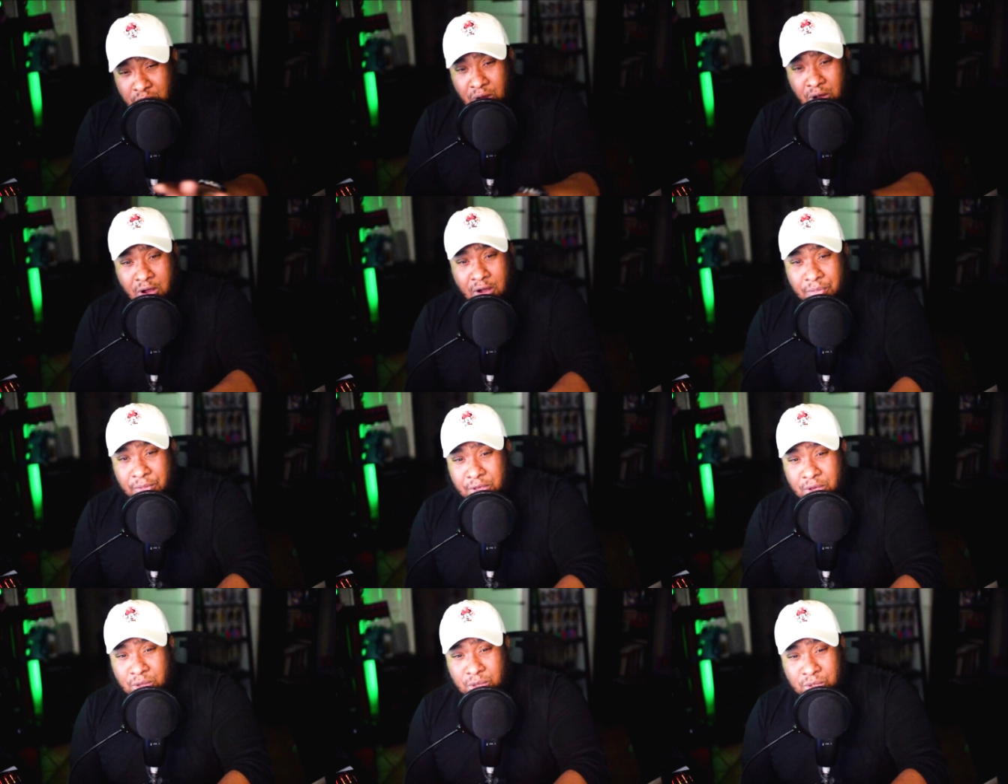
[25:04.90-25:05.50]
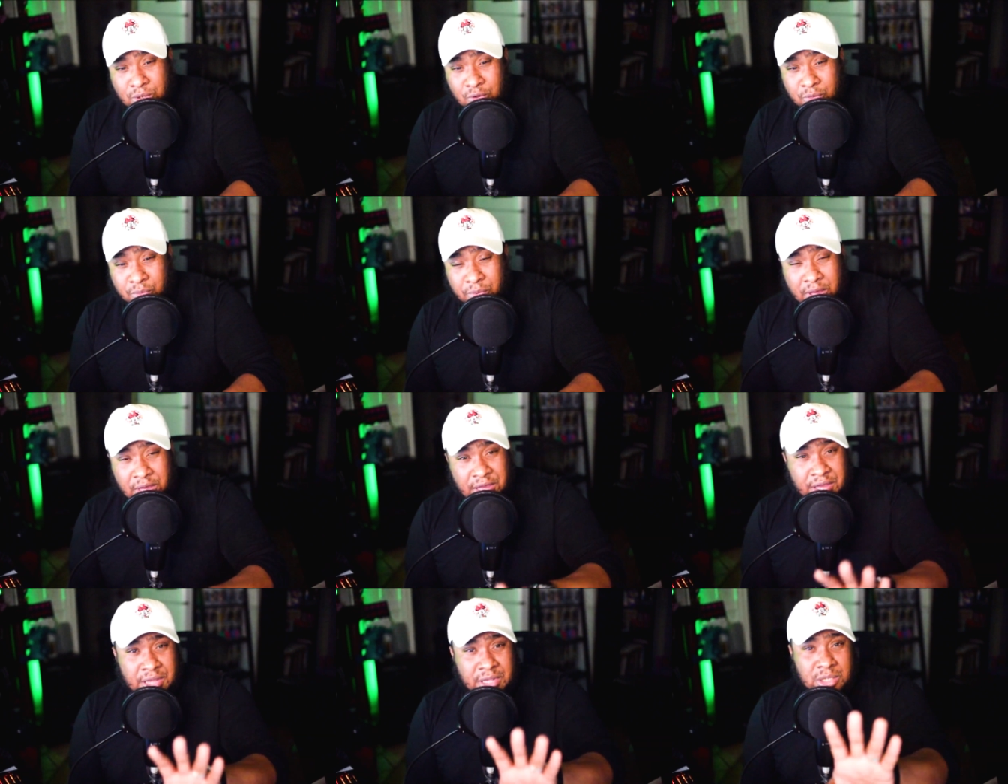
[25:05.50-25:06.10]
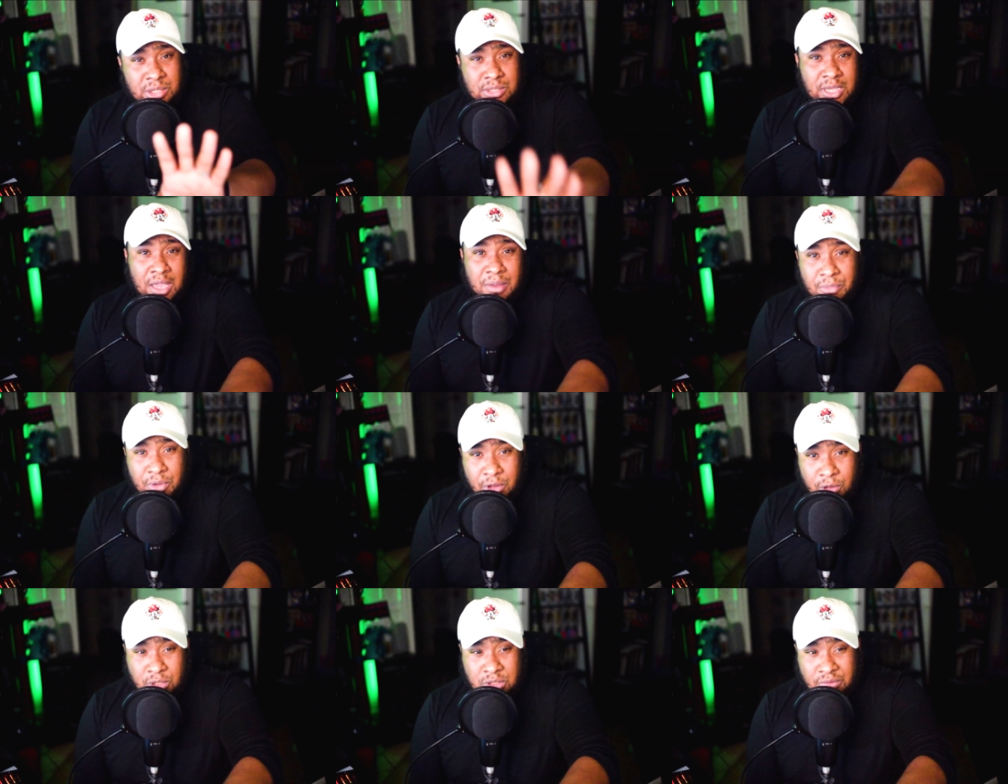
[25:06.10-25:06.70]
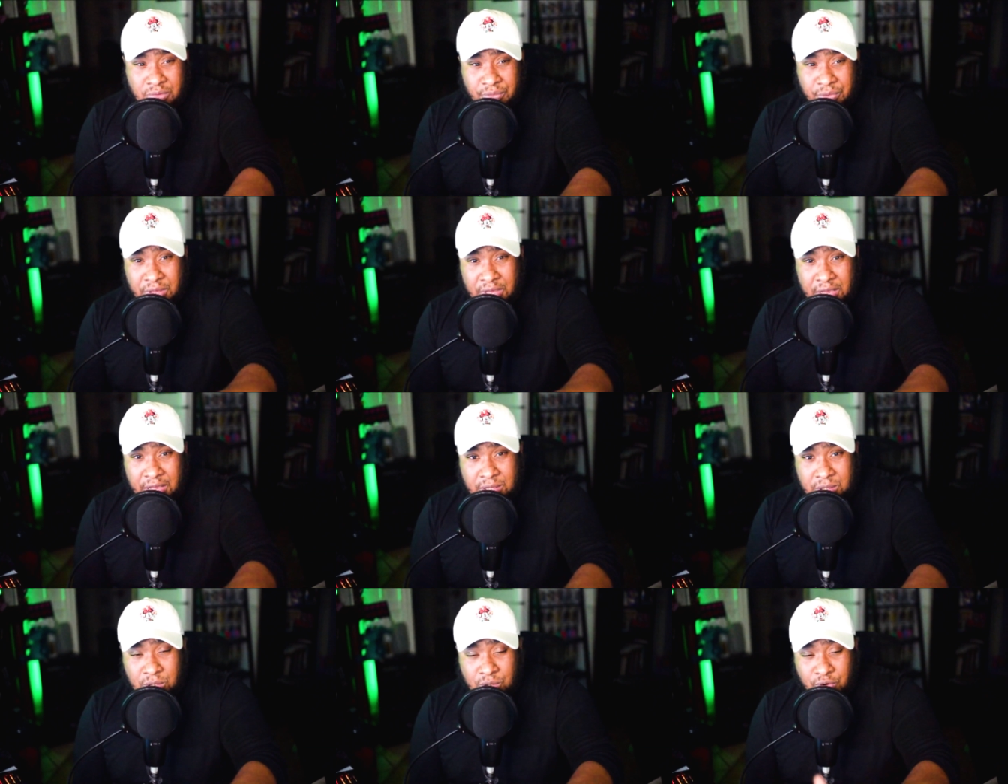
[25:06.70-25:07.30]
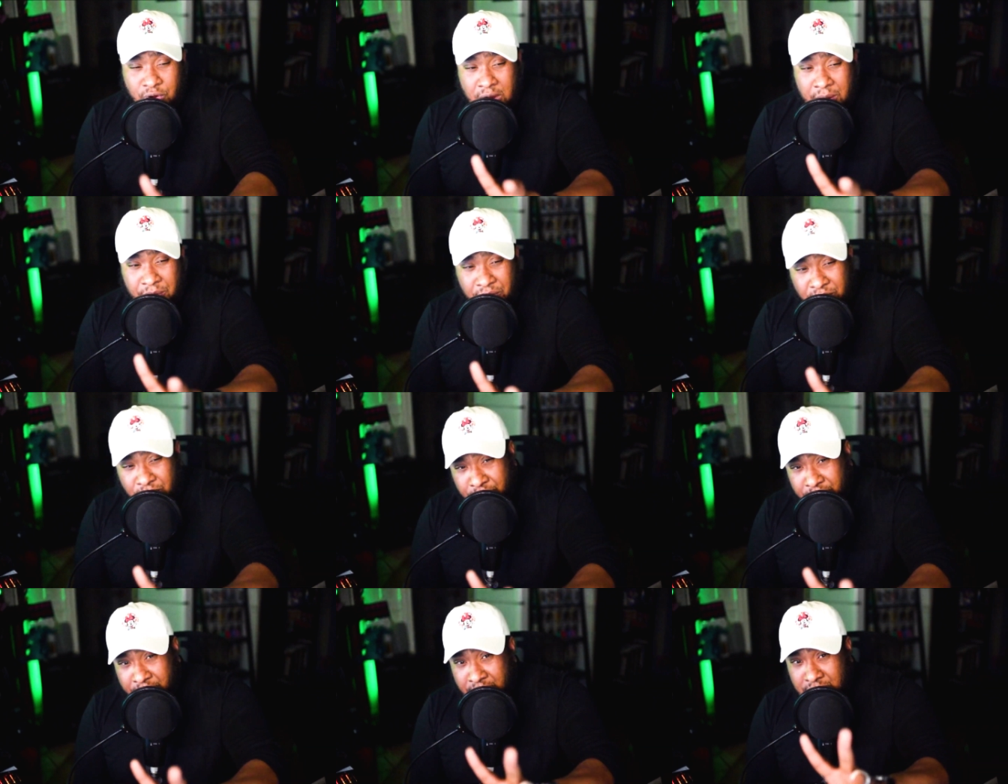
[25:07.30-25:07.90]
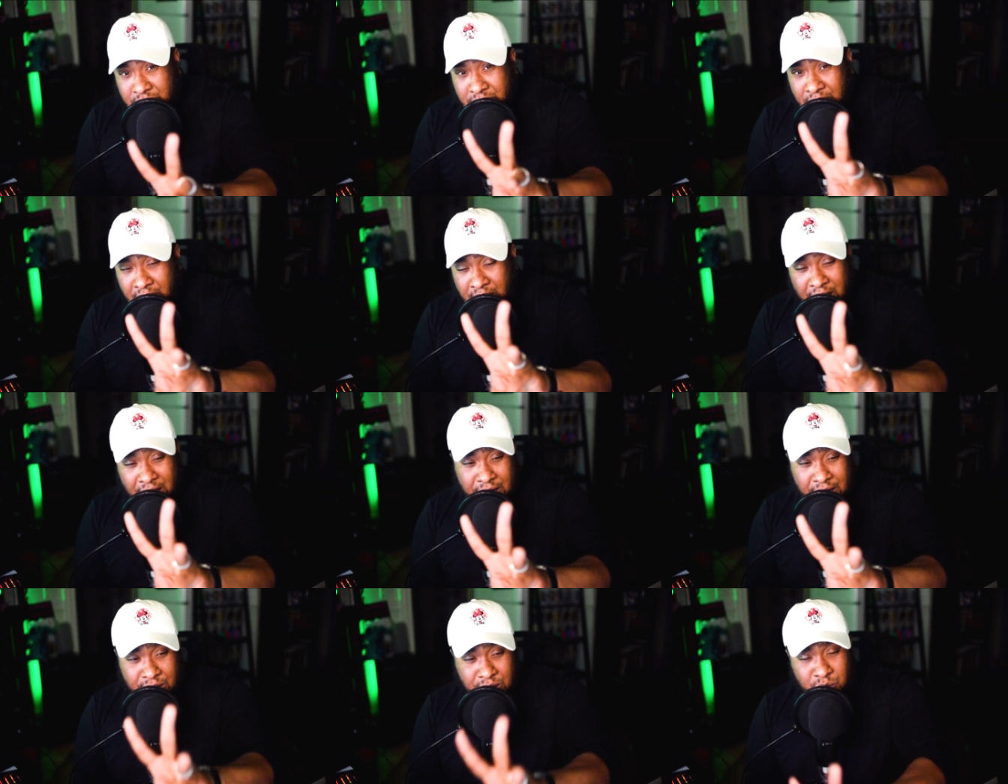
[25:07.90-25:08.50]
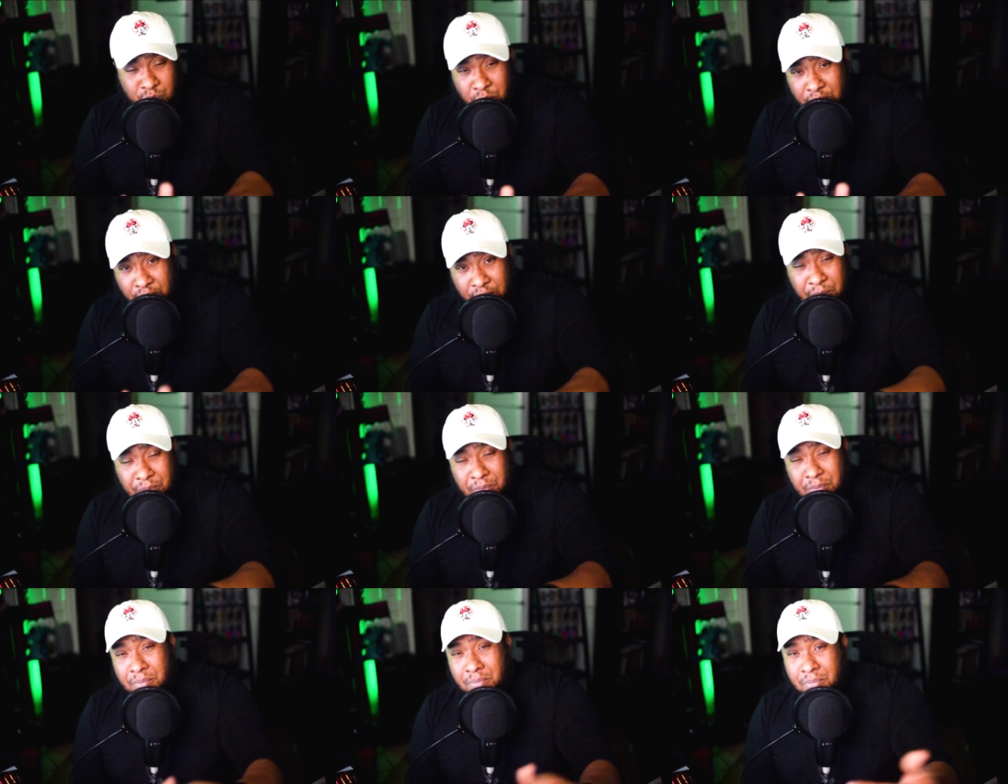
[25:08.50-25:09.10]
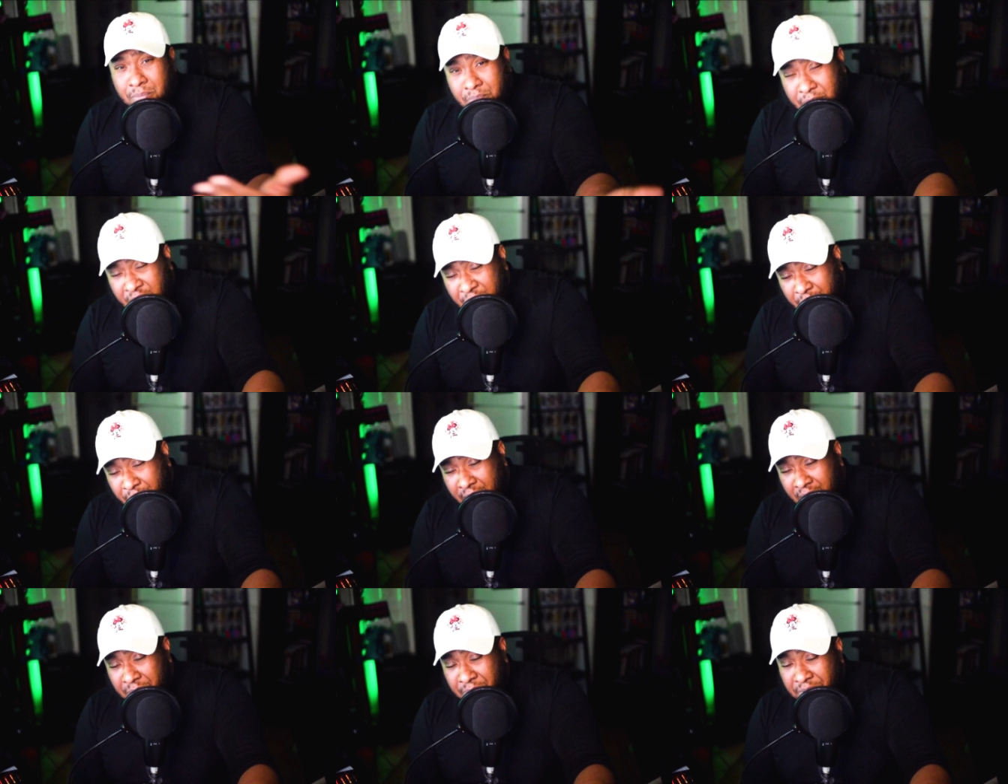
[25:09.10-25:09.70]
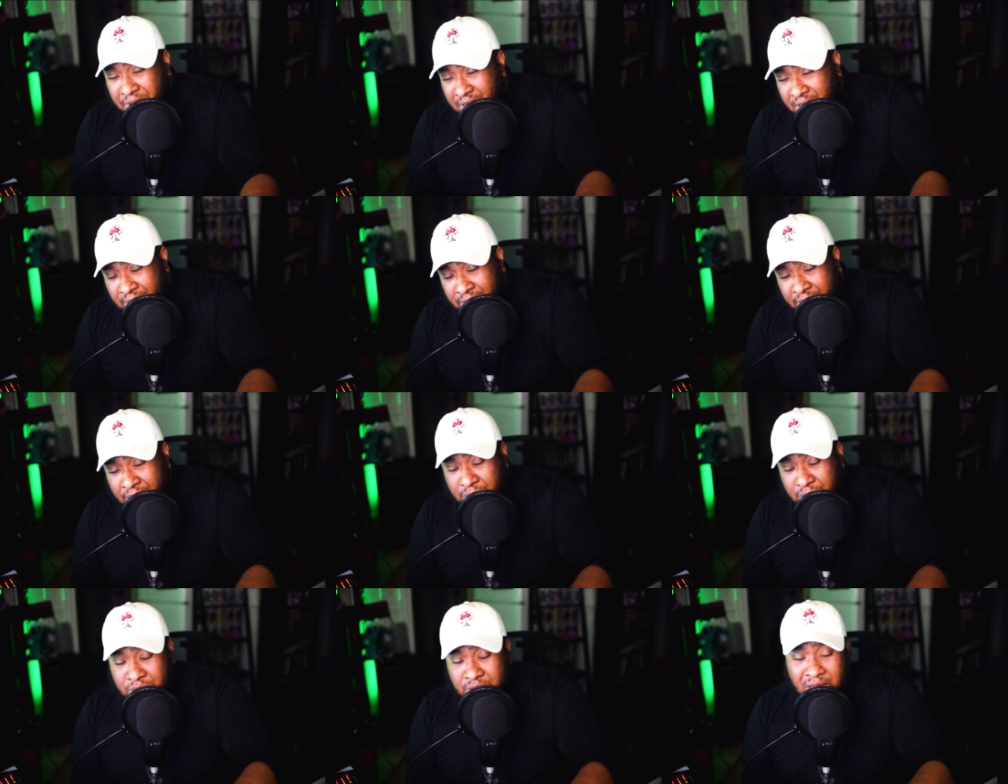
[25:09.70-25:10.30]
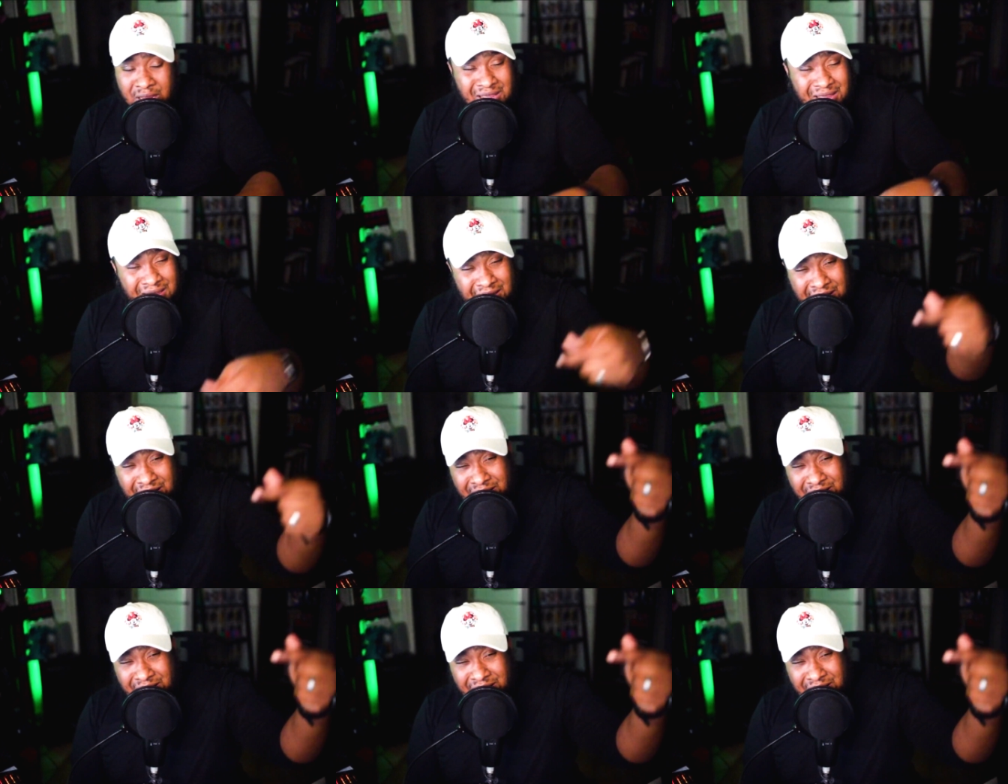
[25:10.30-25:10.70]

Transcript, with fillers: on the YouTube. Same goes for the Instagram, Threads, and Twitter, Big Poppa ETJ.